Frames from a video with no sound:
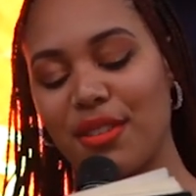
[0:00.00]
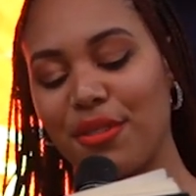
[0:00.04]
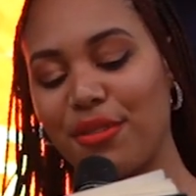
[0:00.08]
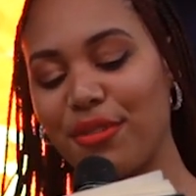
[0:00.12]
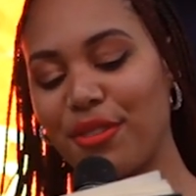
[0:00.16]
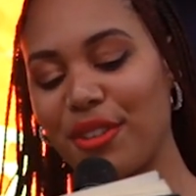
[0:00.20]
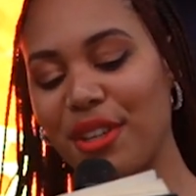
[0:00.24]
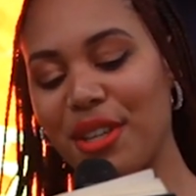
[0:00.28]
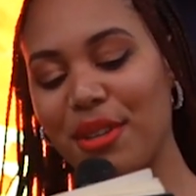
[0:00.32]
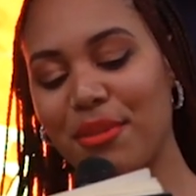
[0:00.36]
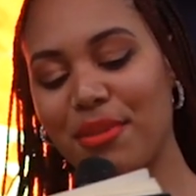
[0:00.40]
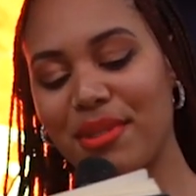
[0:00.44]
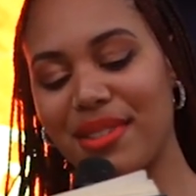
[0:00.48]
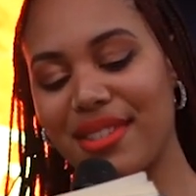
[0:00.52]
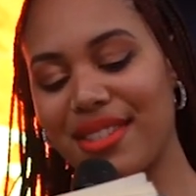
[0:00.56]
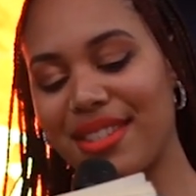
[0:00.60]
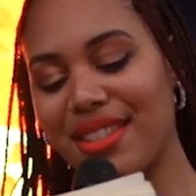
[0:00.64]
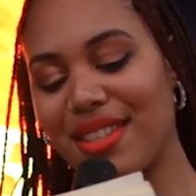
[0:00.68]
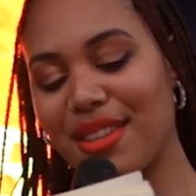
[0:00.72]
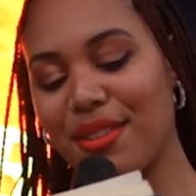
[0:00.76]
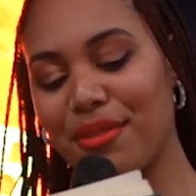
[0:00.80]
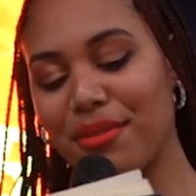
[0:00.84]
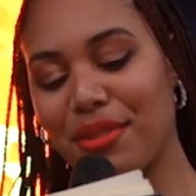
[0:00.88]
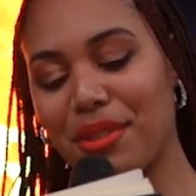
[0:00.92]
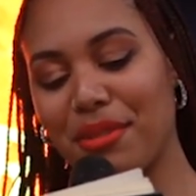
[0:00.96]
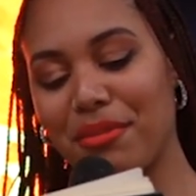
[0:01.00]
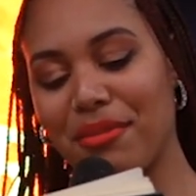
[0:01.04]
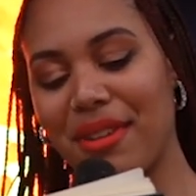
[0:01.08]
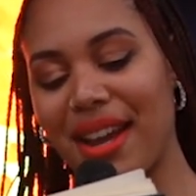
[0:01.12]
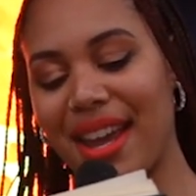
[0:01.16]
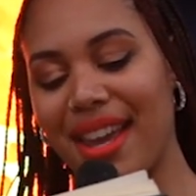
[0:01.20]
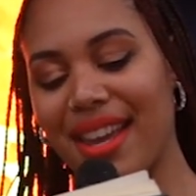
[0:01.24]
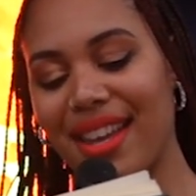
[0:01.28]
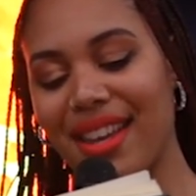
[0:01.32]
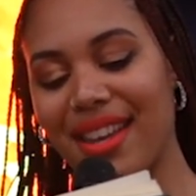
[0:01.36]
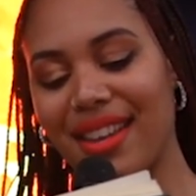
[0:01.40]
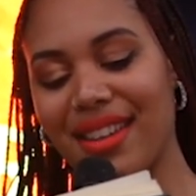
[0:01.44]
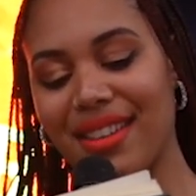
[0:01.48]
frequency of the
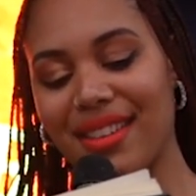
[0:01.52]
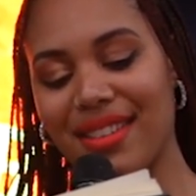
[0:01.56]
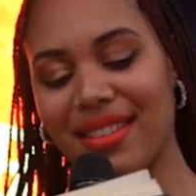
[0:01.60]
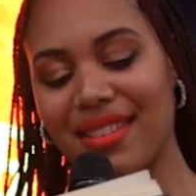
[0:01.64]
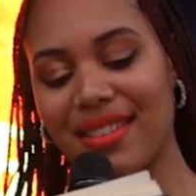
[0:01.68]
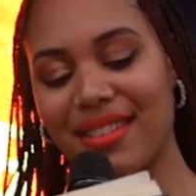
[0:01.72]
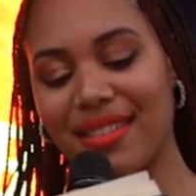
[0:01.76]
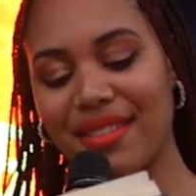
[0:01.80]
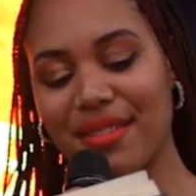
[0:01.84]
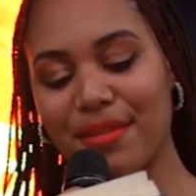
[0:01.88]
rain,